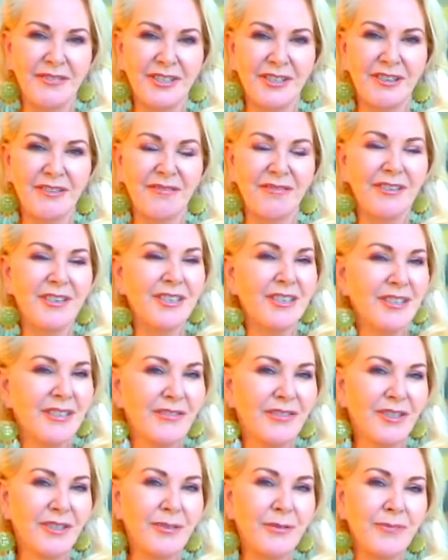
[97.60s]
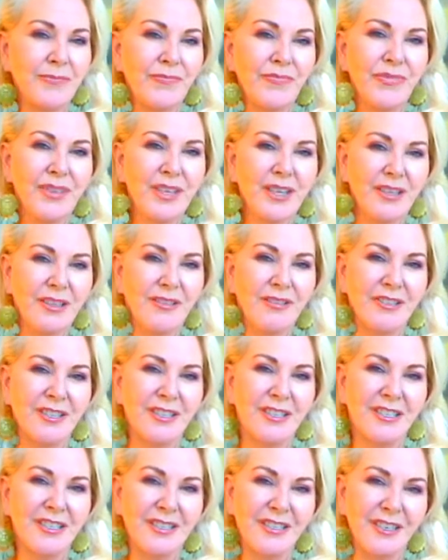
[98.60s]
So first of all, look
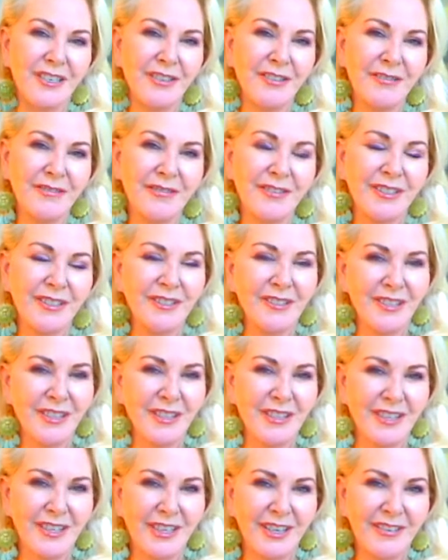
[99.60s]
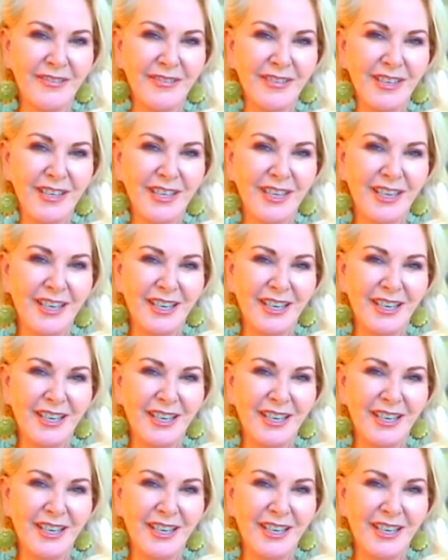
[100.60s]
at yourself, look at them,